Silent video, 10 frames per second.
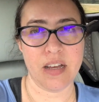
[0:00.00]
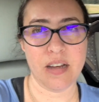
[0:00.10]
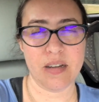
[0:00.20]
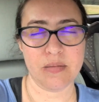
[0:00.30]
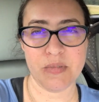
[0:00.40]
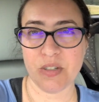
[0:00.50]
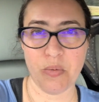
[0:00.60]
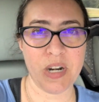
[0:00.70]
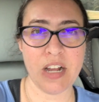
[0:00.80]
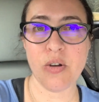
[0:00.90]
Um, so
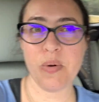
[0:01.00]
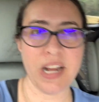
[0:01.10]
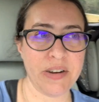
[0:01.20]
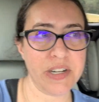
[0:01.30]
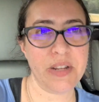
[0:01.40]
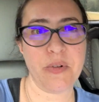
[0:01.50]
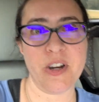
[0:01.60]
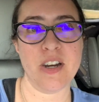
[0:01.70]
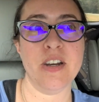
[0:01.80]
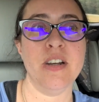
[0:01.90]
we're not going out
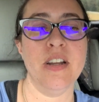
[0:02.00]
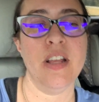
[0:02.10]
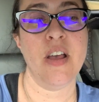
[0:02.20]
anywhere.